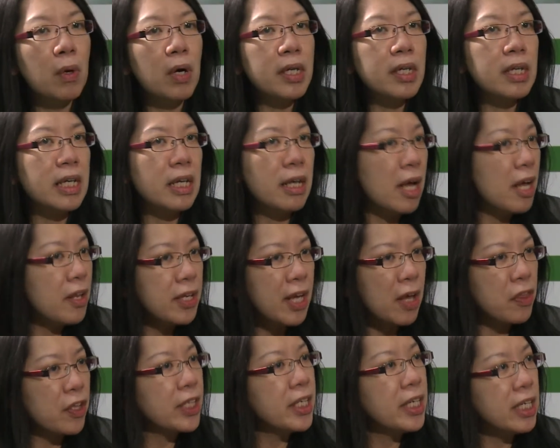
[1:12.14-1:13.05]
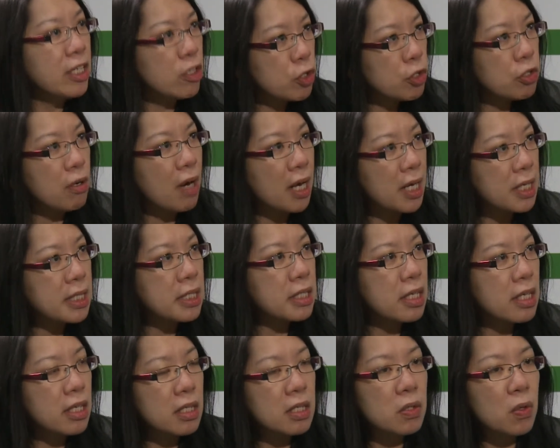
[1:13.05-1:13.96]
one eh, another key trust
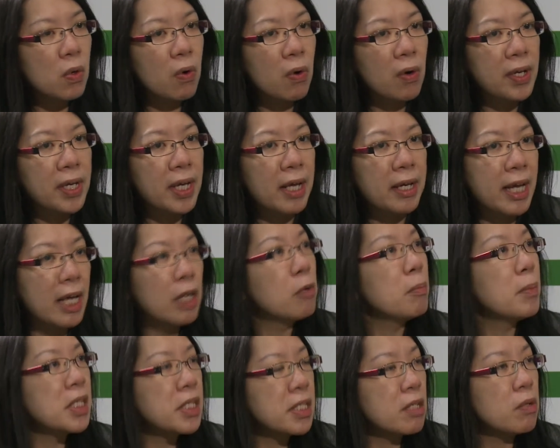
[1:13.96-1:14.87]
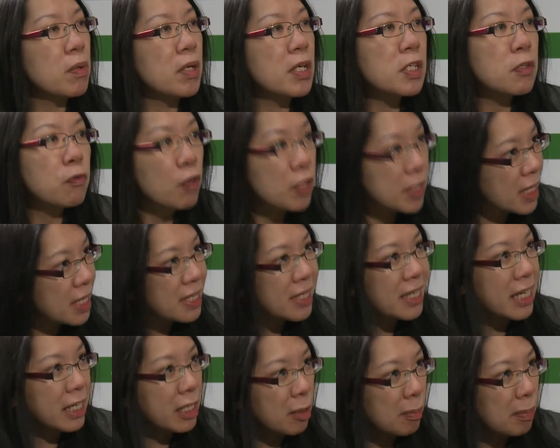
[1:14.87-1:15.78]
is on uh, nanomaterials for
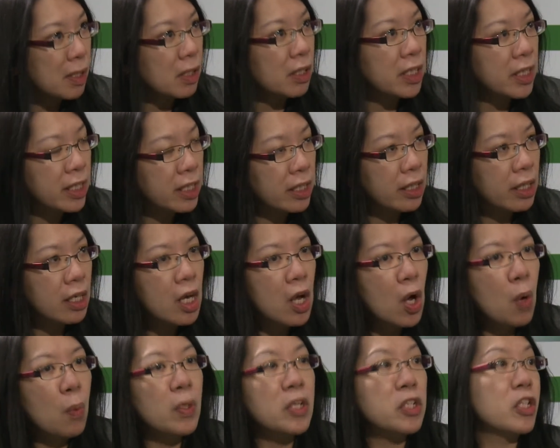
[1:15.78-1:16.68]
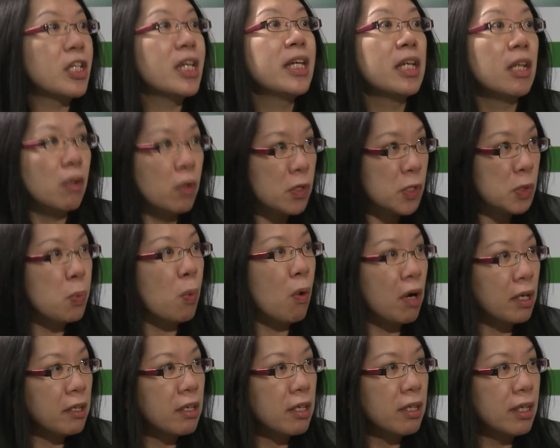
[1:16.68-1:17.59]
sustainability, which includes
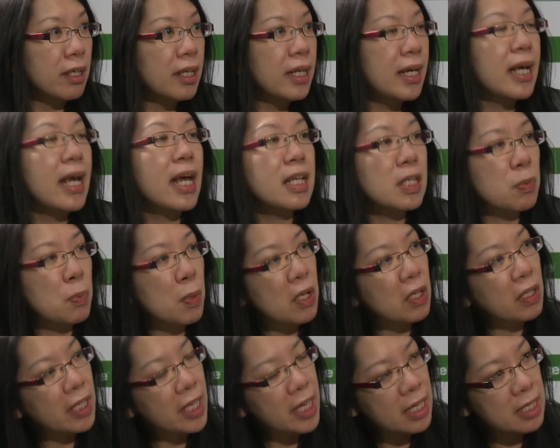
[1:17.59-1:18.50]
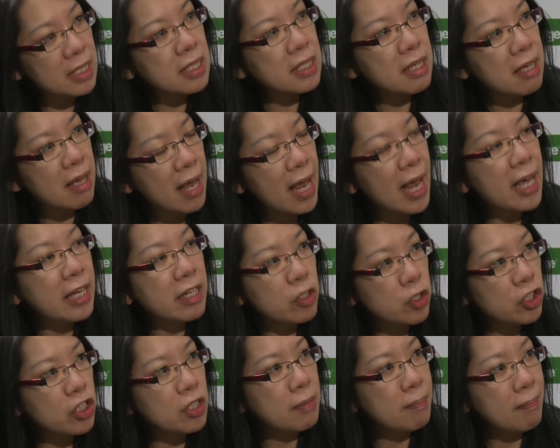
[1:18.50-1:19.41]
water, as well as uh,
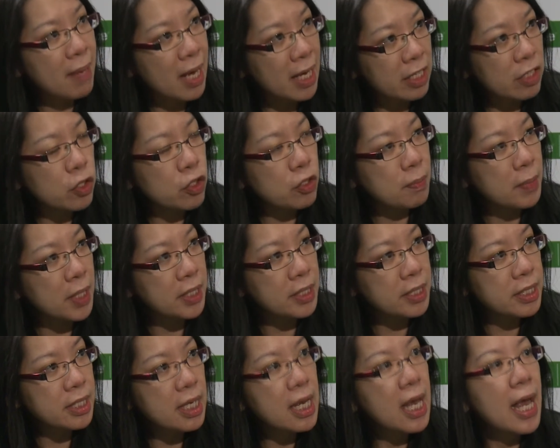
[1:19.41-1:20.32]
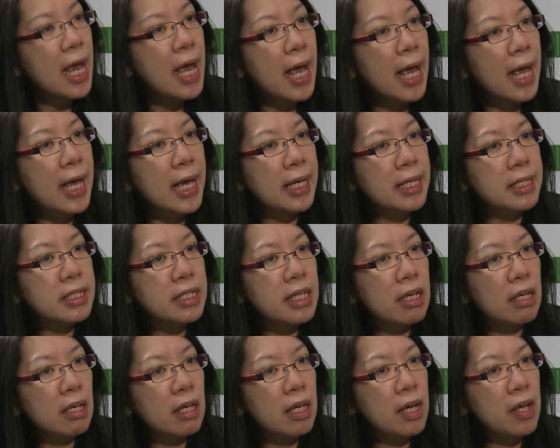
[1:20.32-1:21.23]
energy management. And
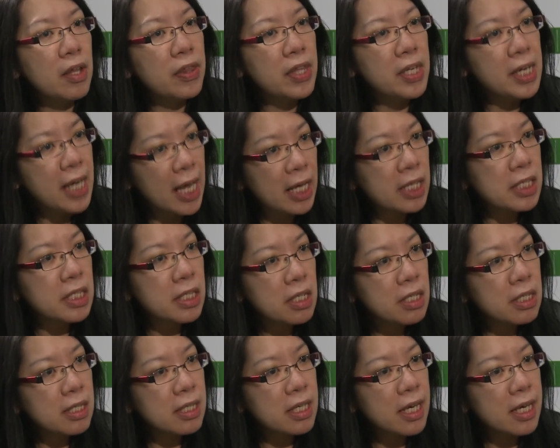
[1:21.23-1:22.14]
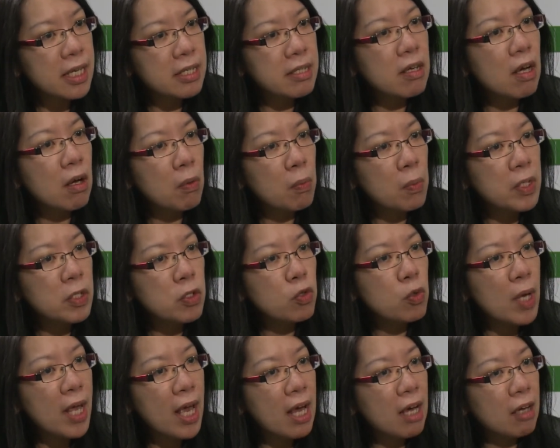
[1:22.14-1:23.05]
uh, the next is that uh, we
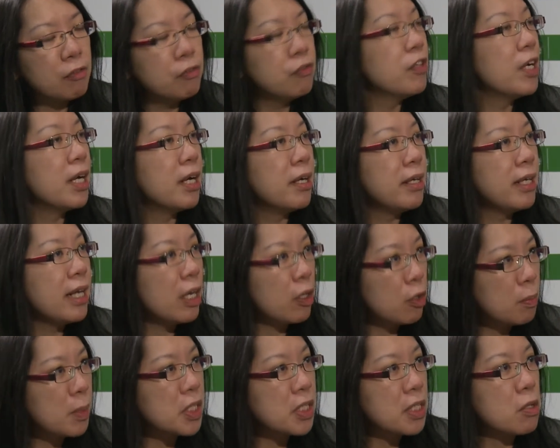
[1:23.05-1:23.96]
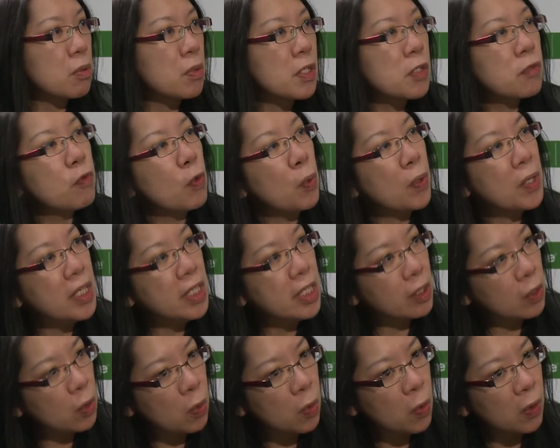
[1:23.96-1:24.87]
do have nanomaterials for
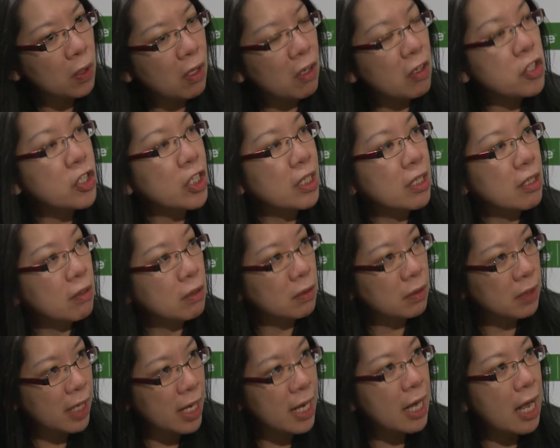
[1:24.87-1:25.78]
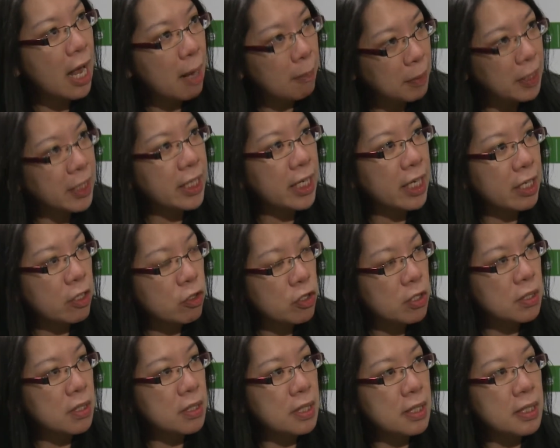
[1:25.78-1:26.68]
ecological
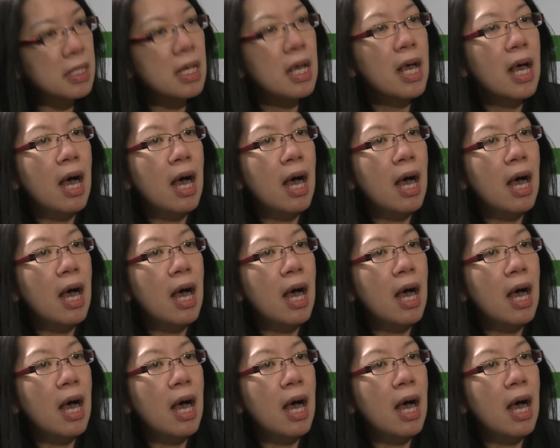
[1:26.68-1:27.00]
applications,